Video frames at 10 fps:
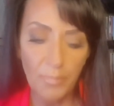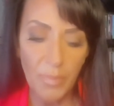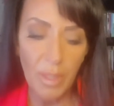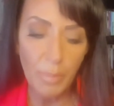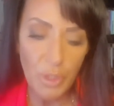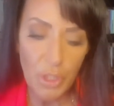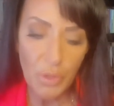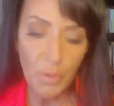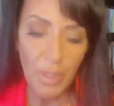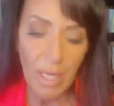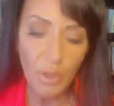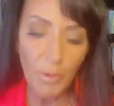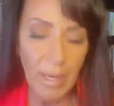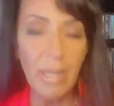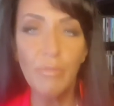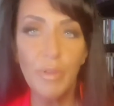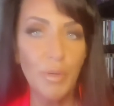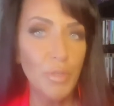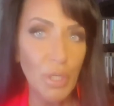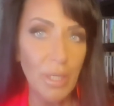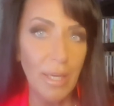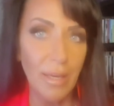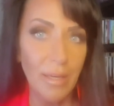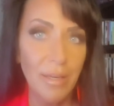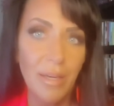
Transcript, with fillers: Number 2, get creative with your cooking.